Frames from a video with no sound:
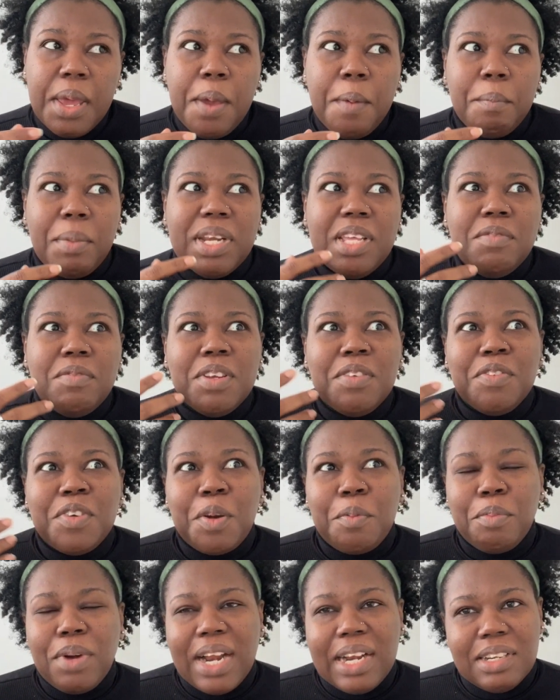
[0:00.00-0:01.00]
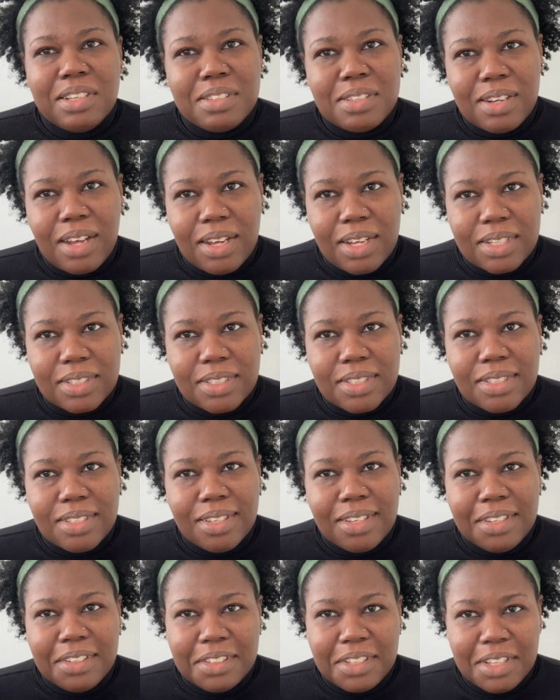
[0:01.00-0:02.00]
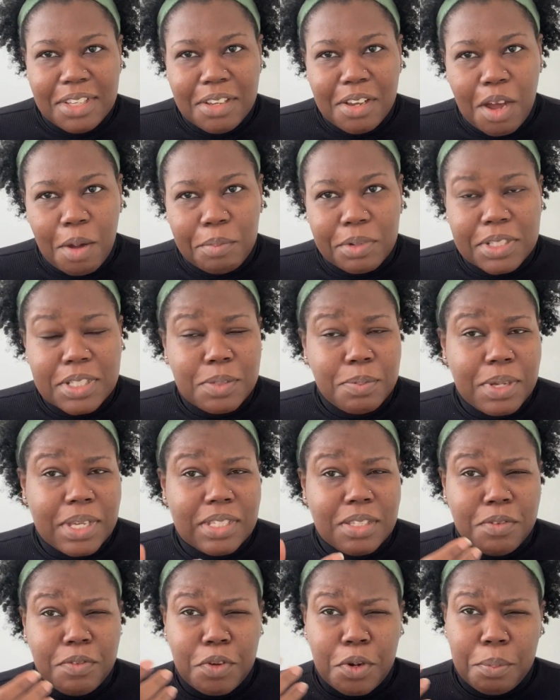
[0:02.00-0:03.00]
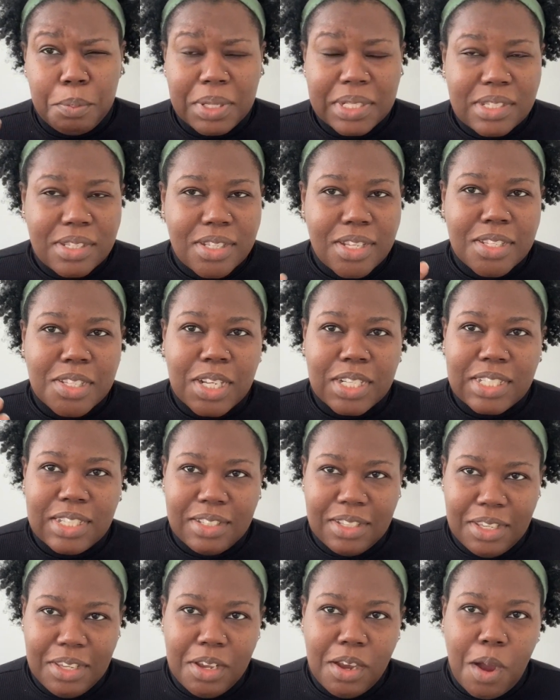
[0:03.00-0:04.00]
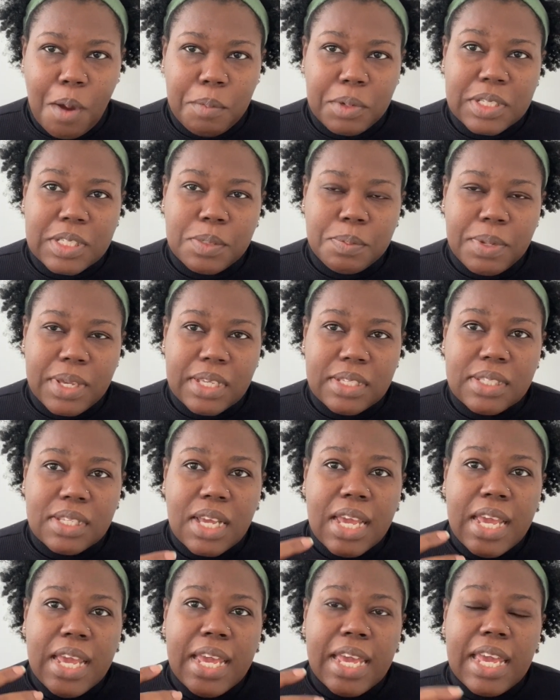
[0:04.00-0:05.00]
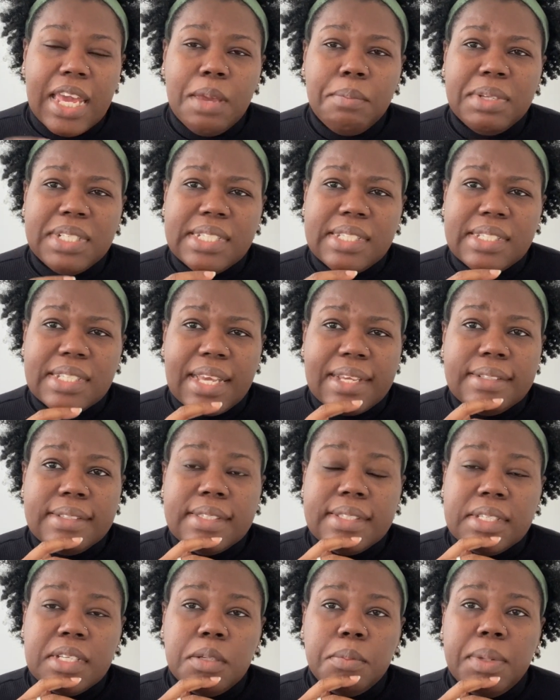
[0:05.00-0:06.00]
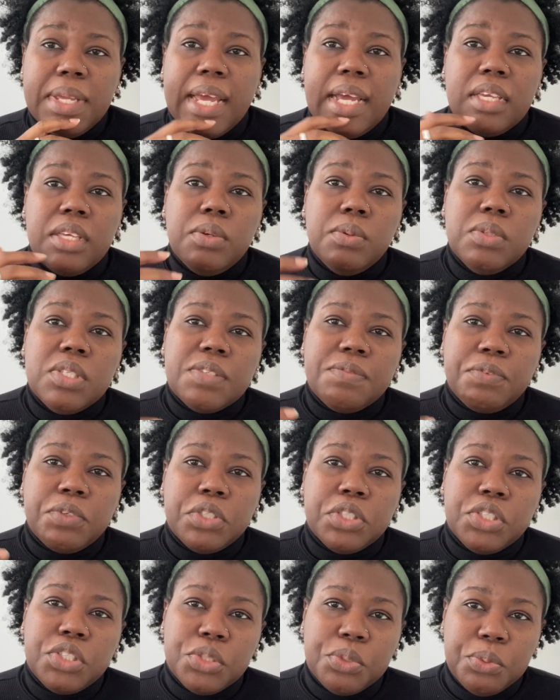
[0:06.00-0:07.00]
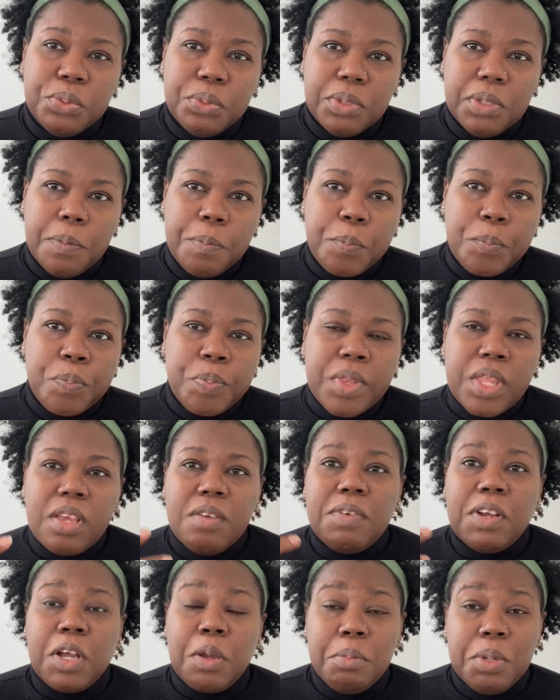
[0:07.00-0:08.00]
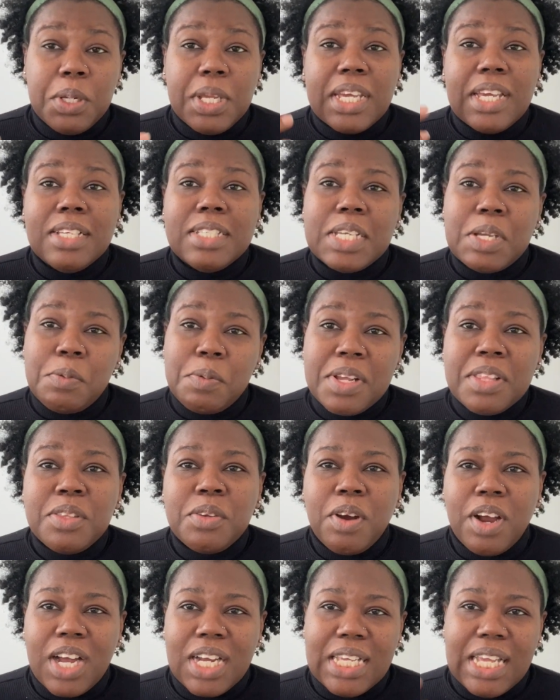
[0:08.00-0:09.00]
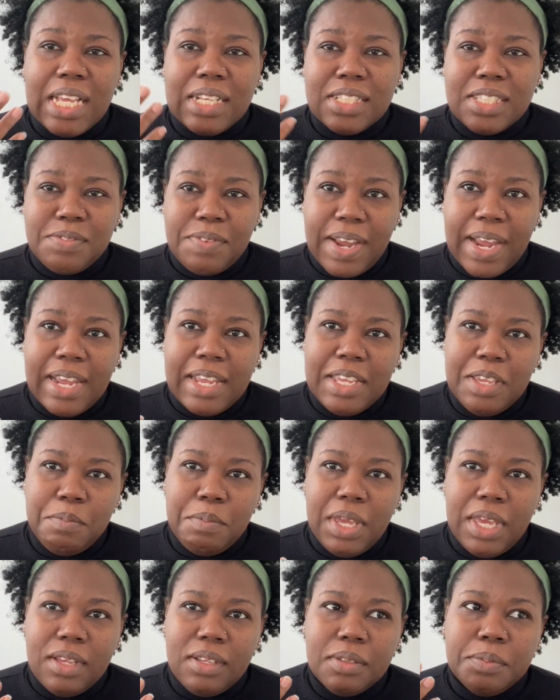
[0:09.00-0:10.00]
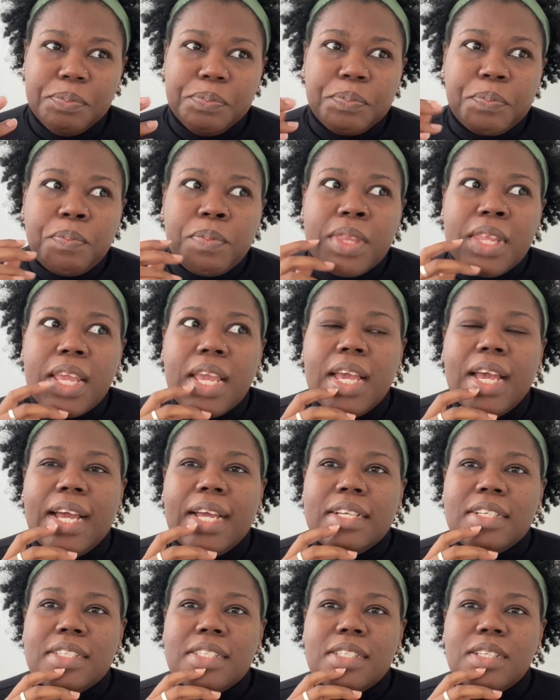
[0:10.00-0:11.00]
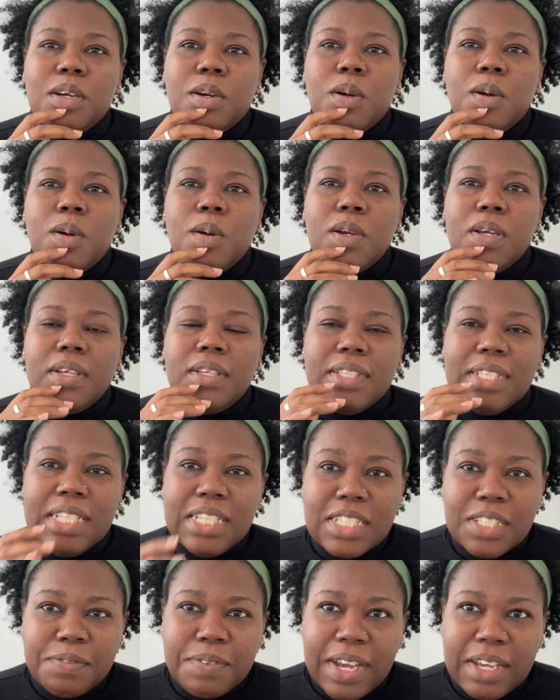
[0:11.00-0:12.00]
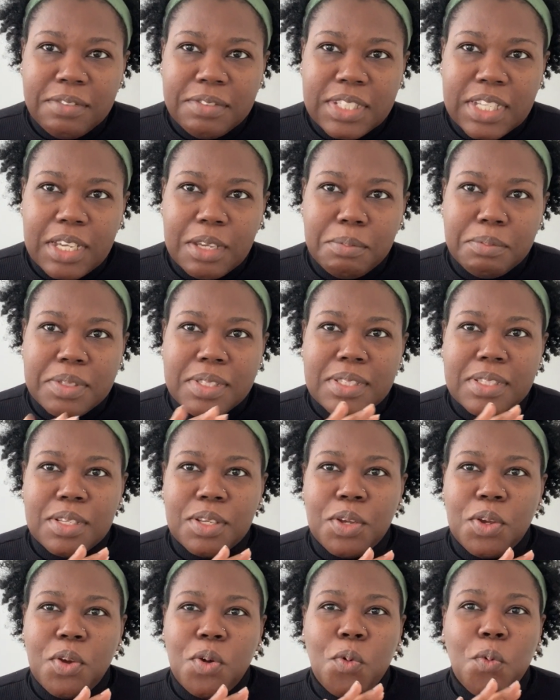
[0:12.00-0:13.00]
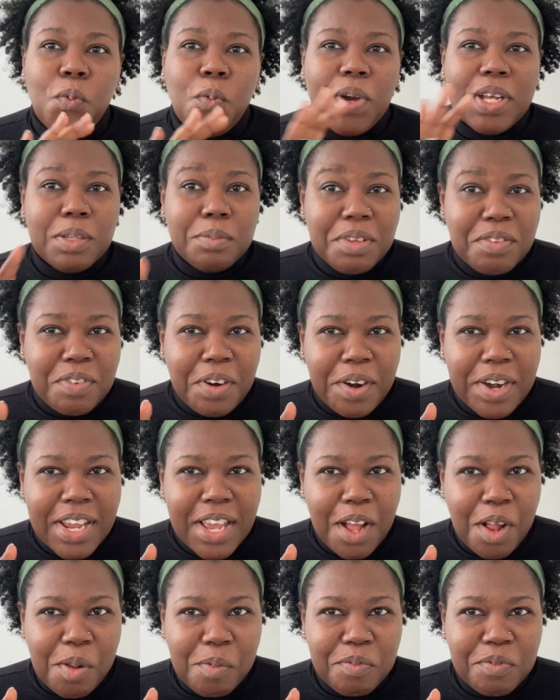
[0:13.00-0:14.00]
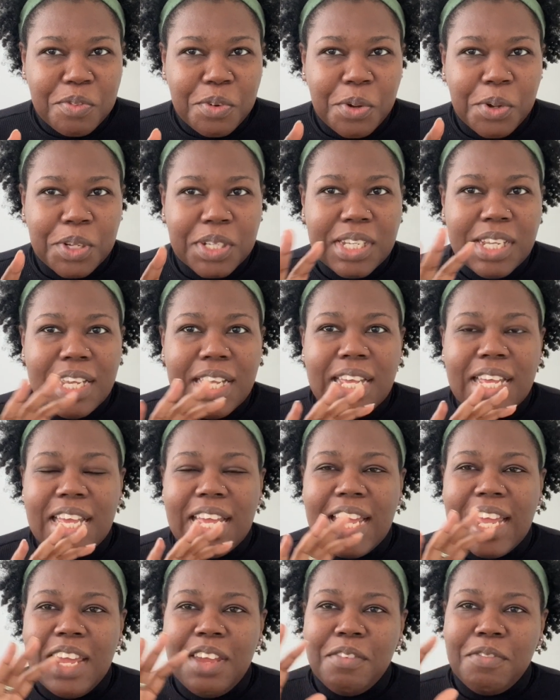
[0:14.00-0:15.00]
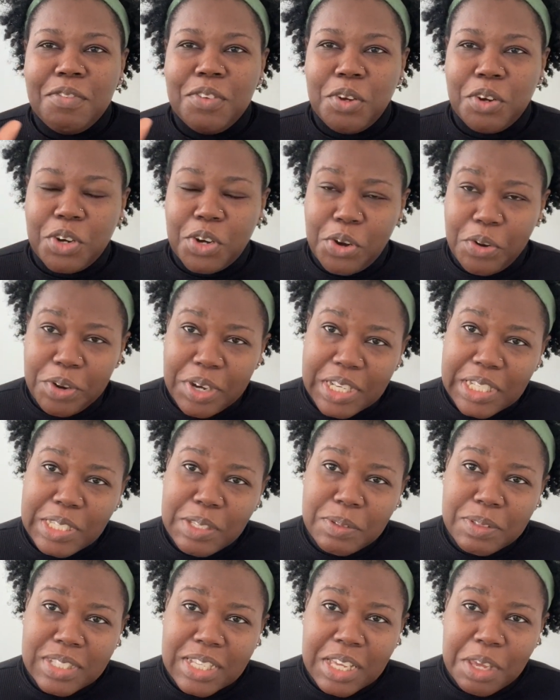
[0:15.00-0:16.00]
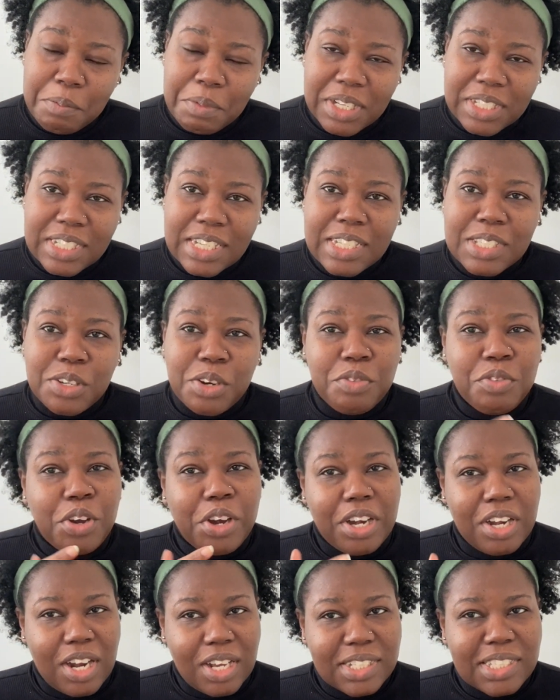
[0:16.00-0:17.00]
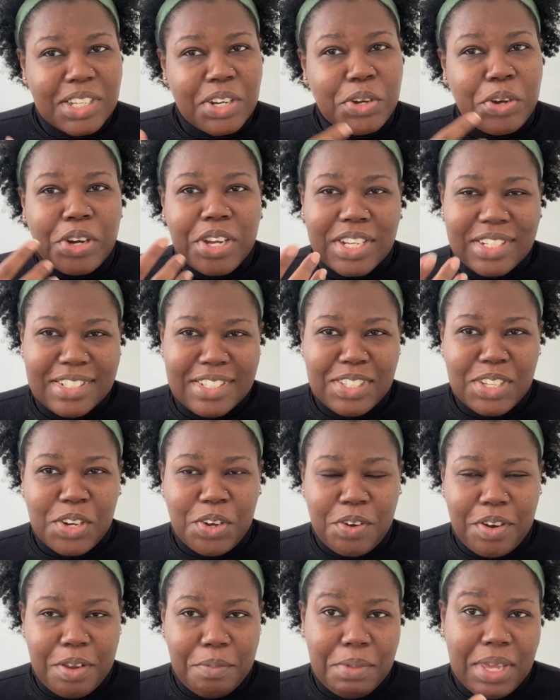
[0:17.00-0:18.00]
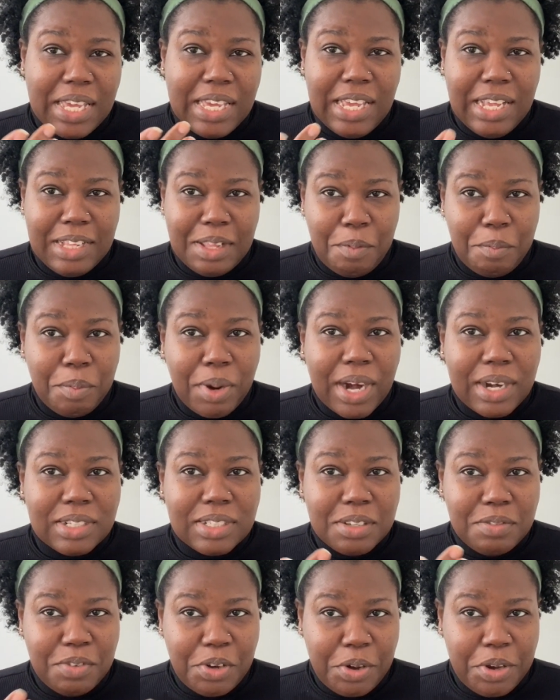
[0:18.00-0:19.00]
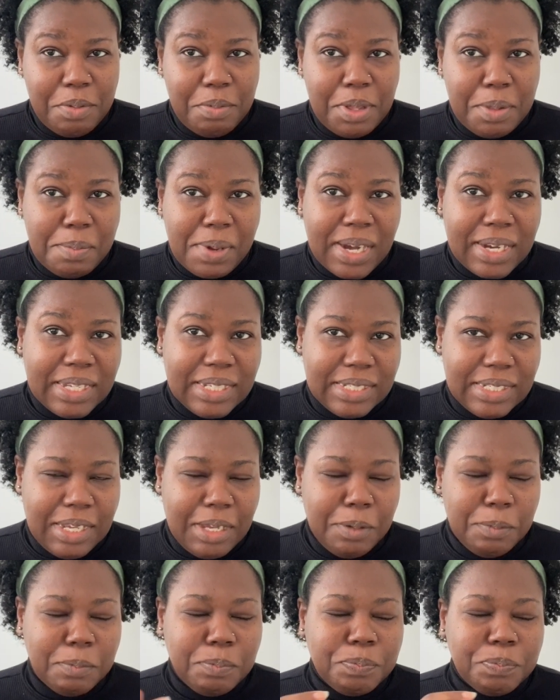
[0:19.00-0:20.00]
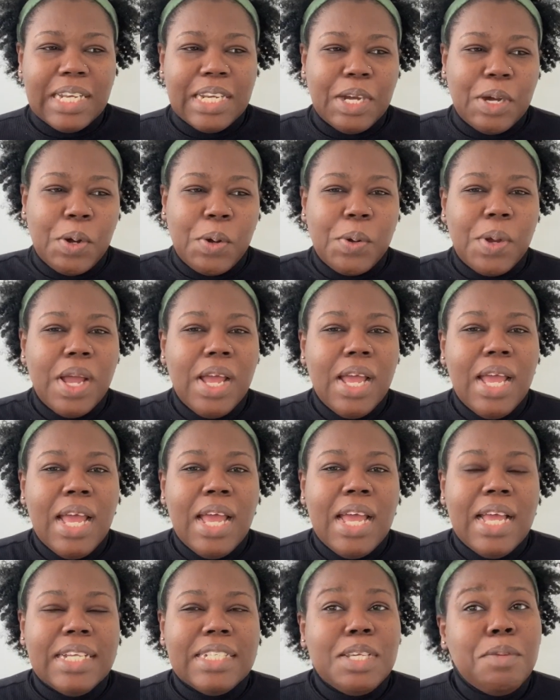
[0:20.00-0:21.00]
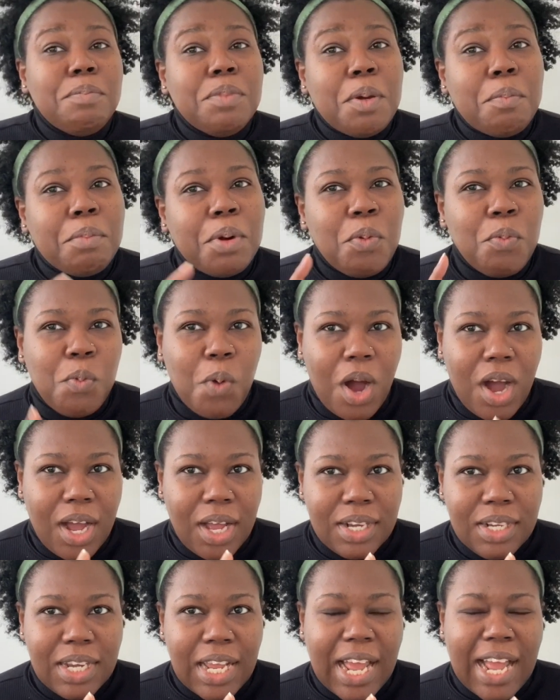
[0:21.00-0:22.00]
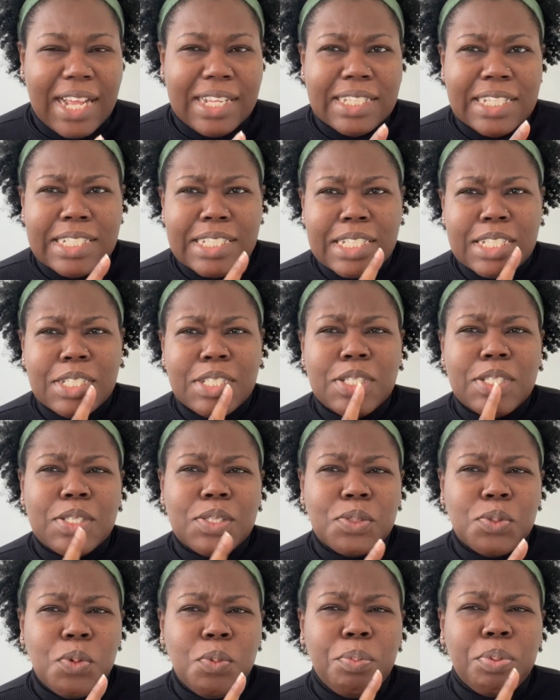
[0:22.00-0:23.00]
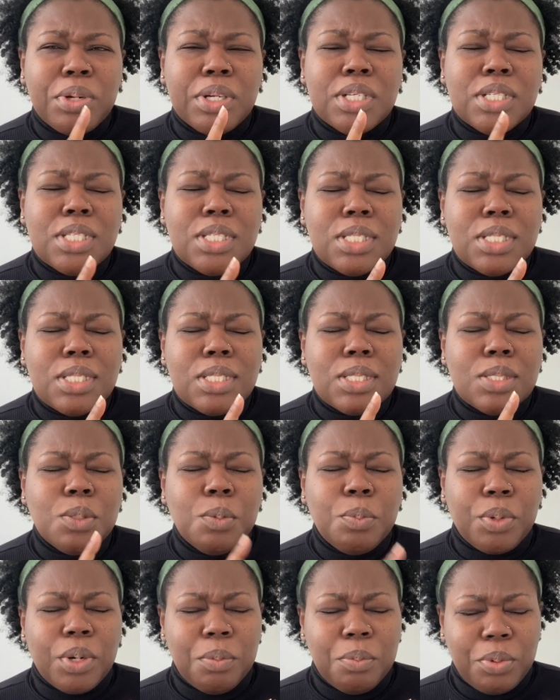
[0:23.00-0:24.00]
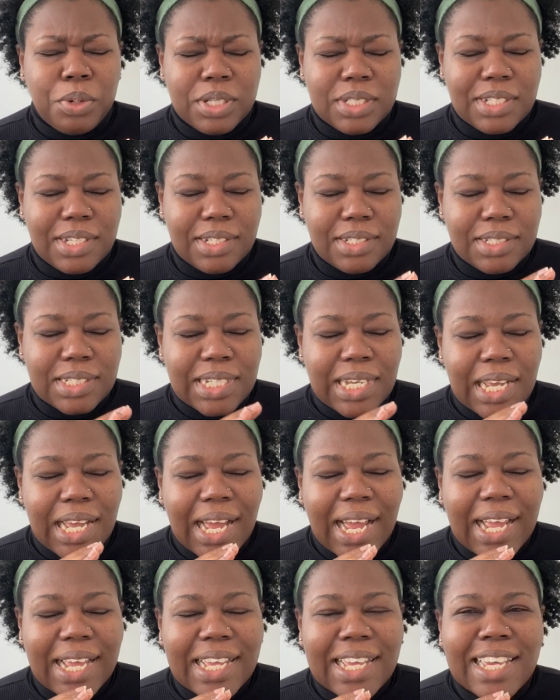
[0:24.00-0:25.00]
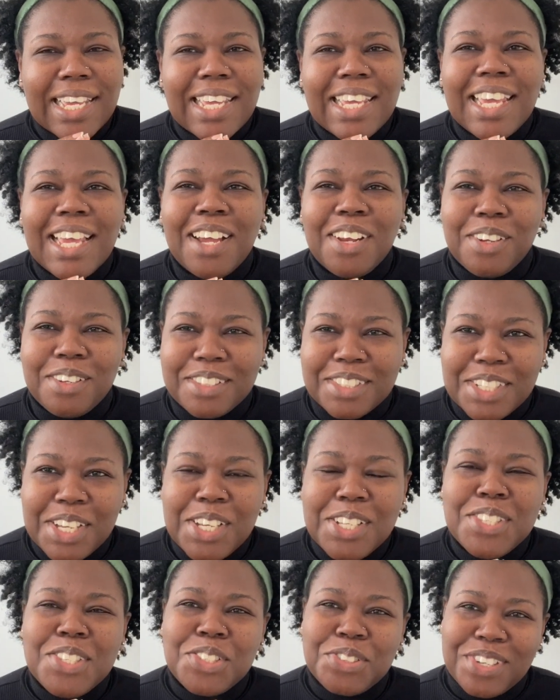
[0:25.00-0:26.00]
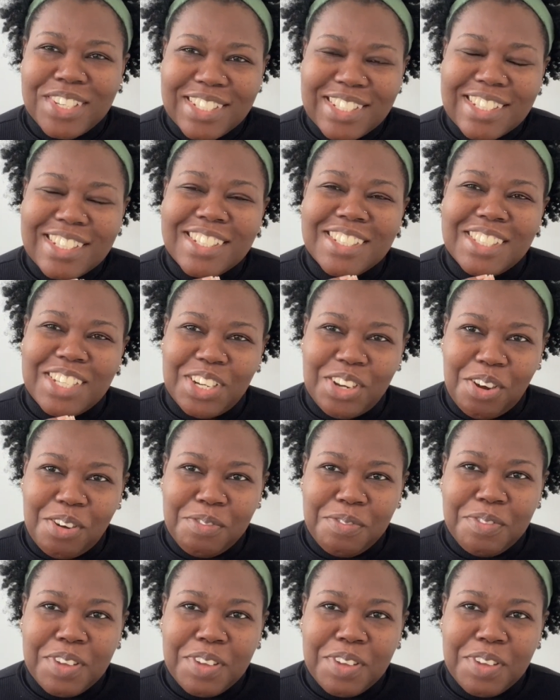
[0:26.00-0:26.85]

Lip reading: But even if your brand is not in the e-commerce space, if your business is not in the e-commerce space, images can still be a useful tool for communicating with your audience via email. And so these 5 tips will be very helpful if you're currently using images or if you're not and you're considering making them part of your email marketing. Now, tip number 1, and this is super important. I cannot stress this enough.